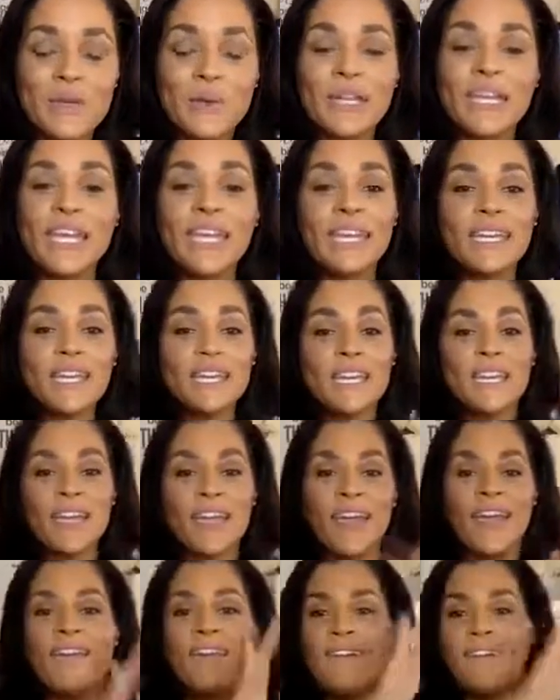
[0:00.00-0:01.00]
So again,
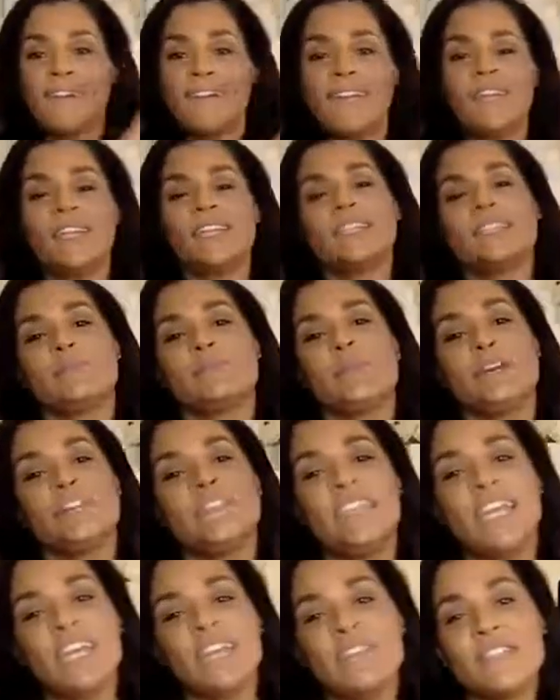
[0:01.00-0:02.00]
Candice
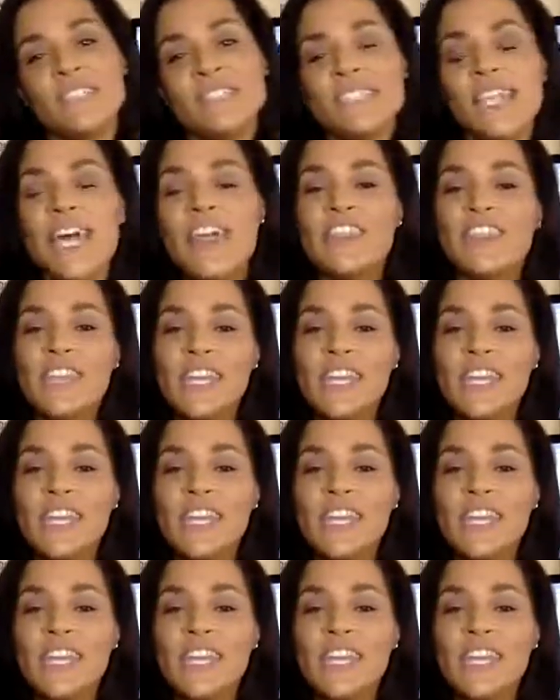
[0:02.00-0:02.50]
Byrd Davis,